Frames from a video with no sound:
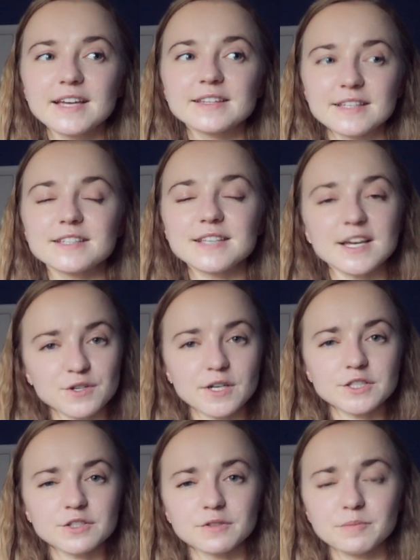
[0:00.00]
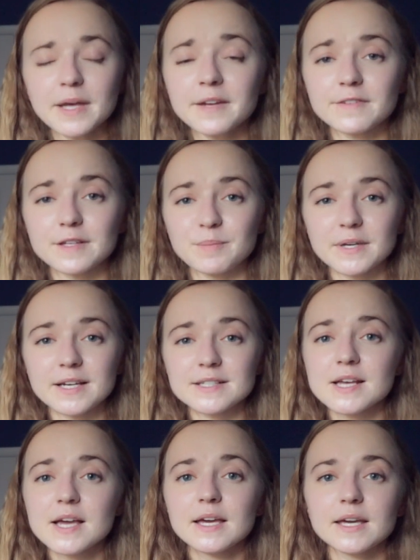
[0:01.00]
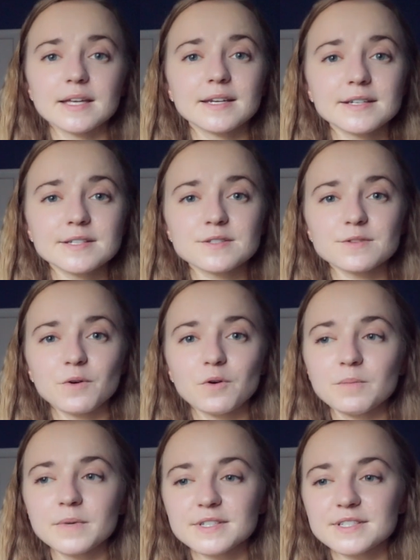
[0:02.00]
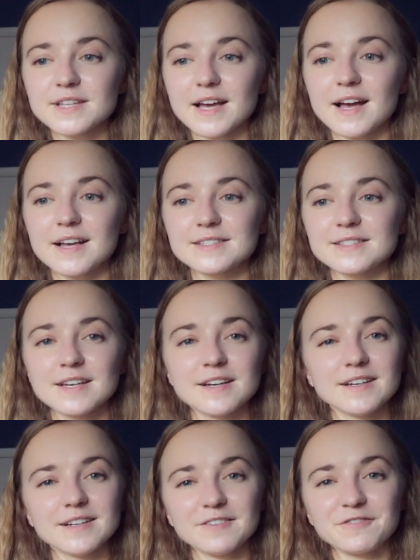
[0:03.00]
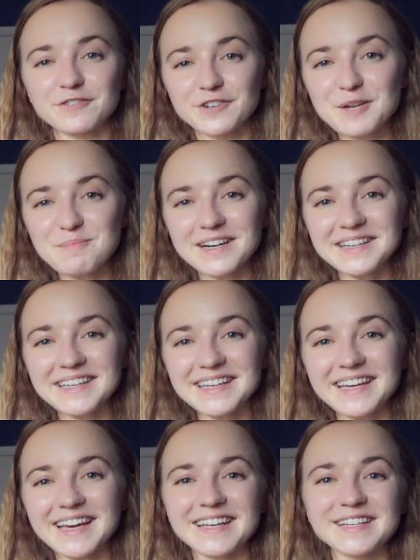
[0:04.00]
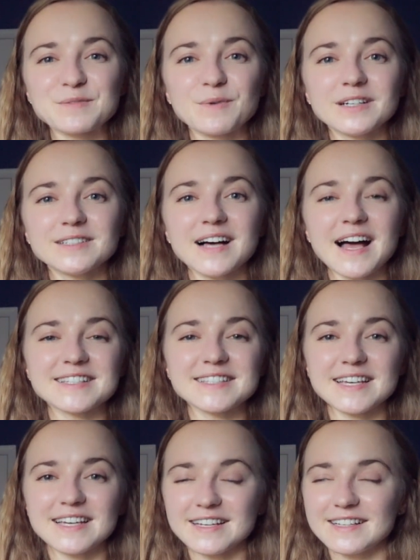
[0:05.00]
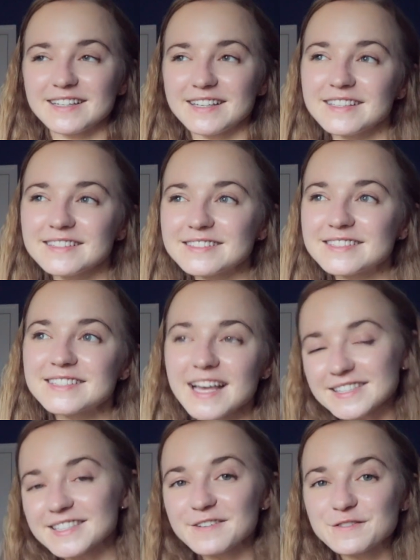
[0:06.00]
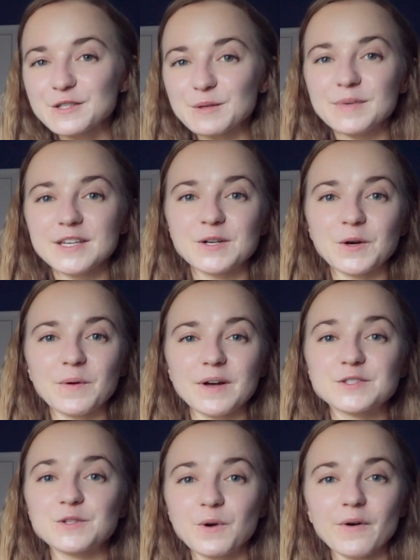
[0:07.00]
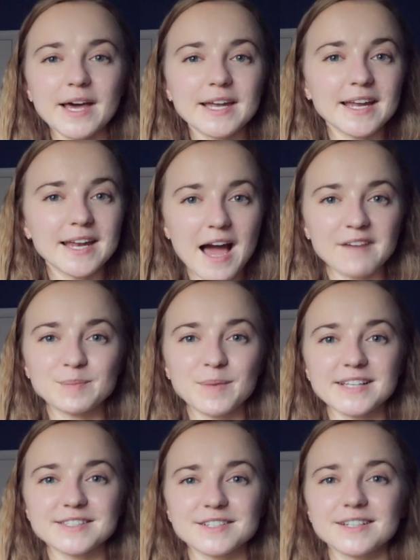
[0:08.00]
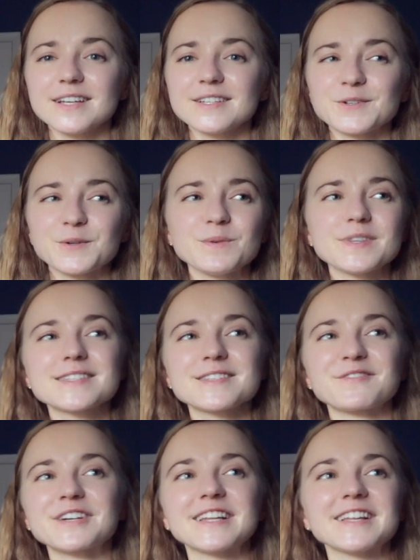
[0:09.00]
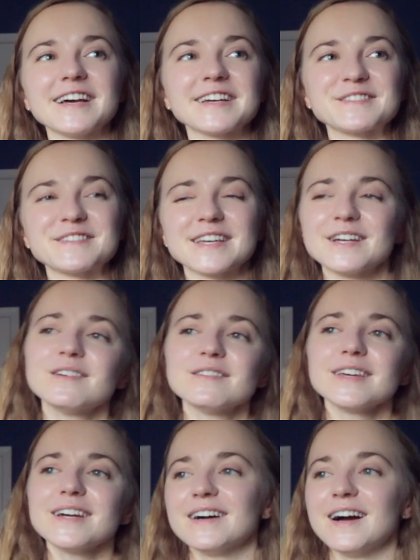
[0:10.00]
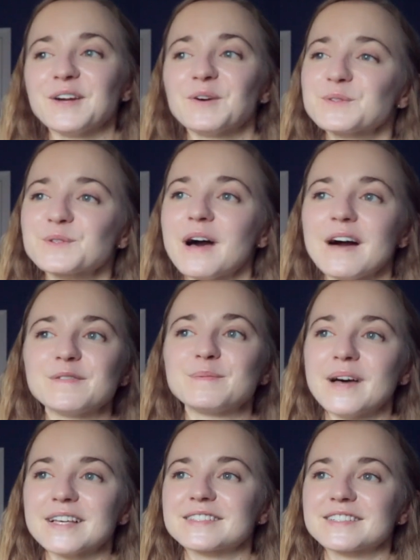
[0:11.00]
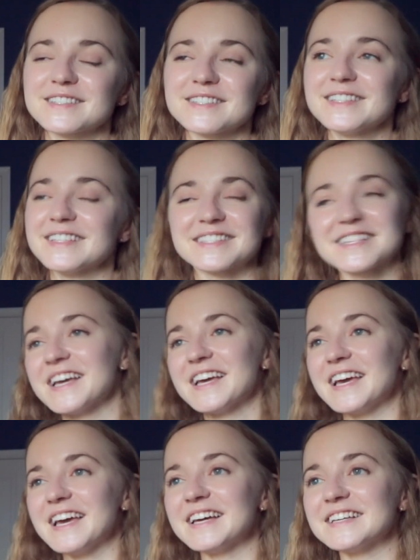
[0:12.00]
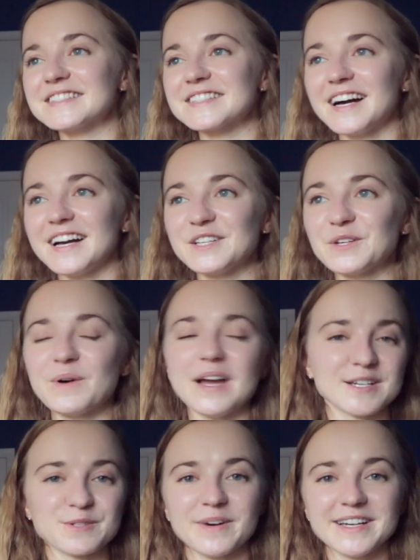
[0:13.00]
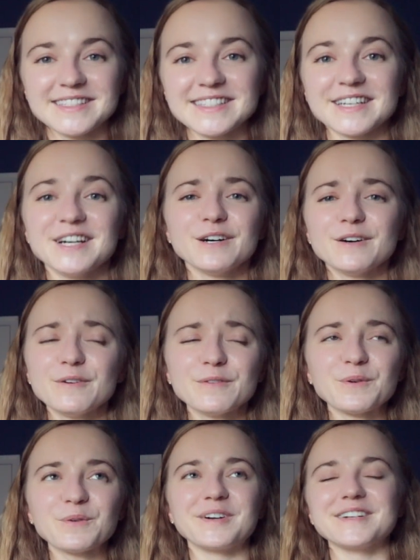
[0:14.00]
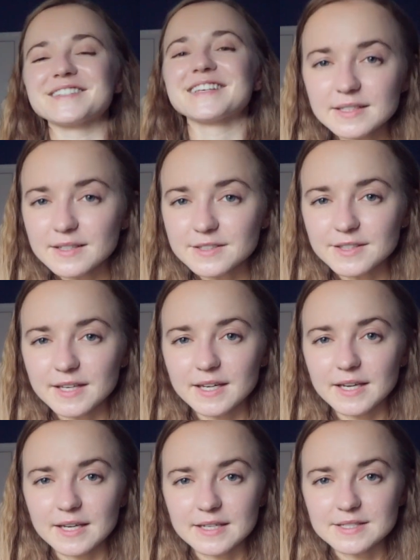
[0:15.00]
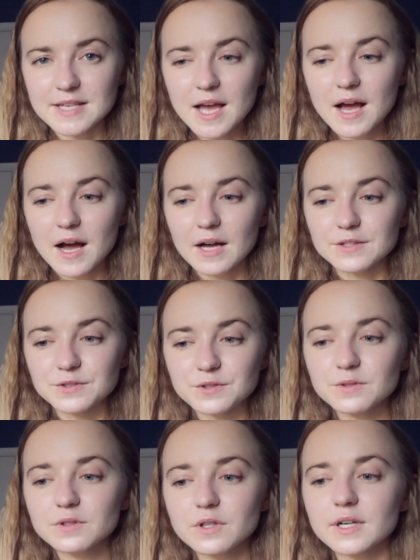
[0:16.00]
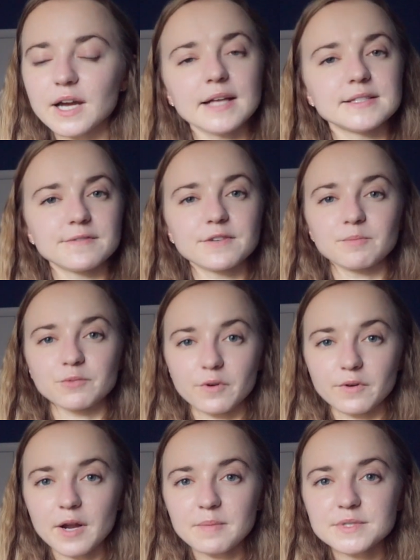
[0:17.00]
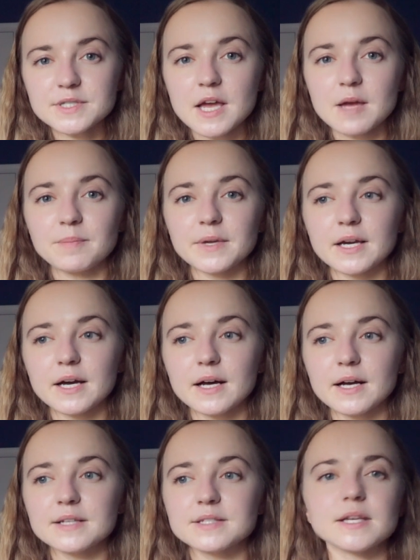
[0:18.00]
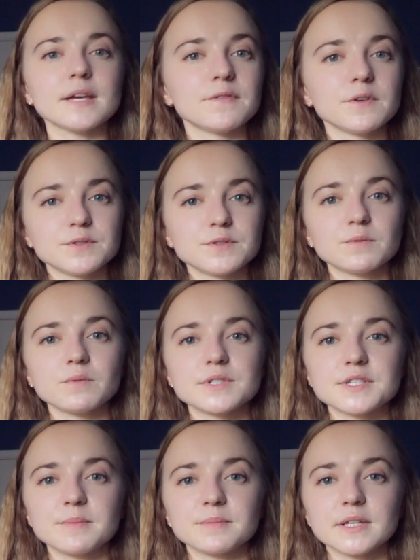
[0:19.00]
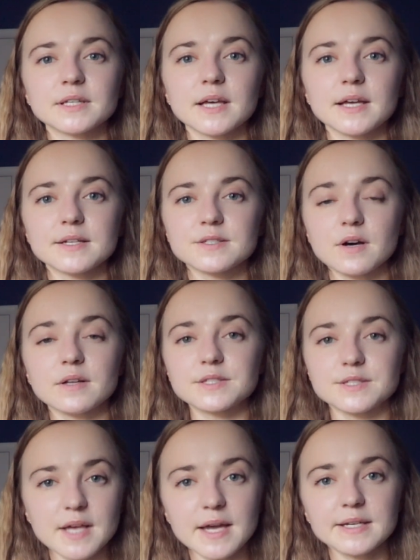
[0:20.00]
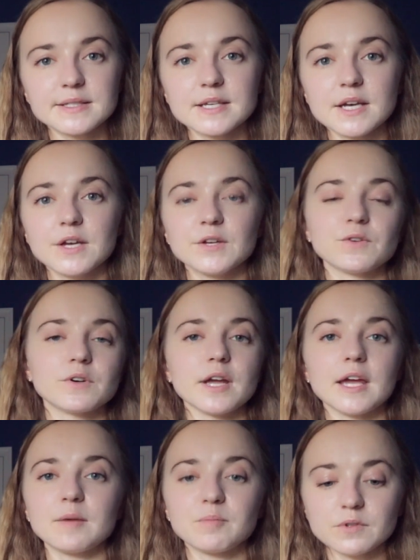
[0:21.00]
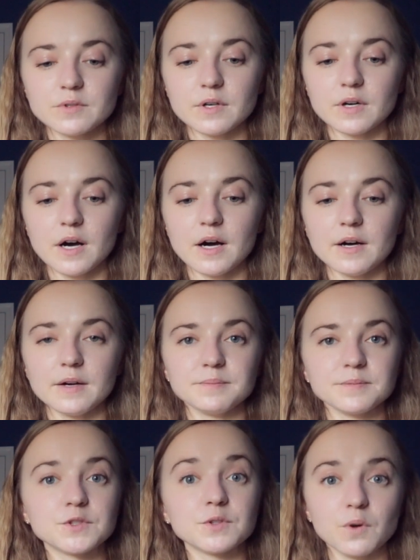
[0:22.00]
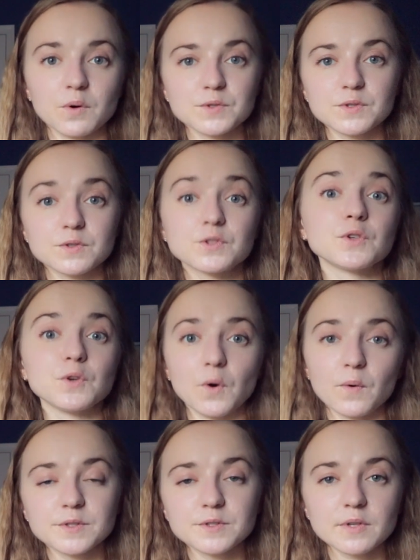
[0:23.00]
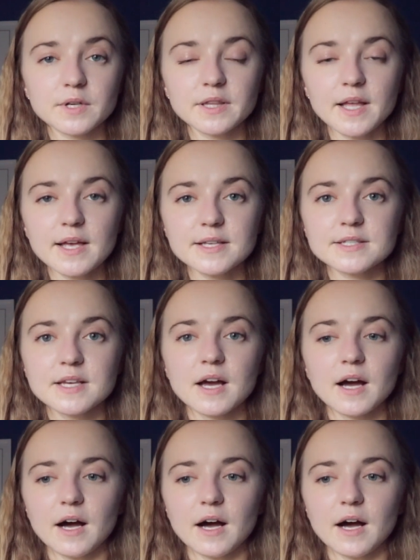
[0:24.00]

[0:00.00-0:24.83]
this educational benefit, because it is almost as free money, and as well as incentive to go ahead and have a master. And who doesn't really like to say, oh yeah, I also have a master's in this and I know X, Y, and Z? Of course. Another thing is, do look at different programs, because if you do want something that is on site, you're able to go into the class.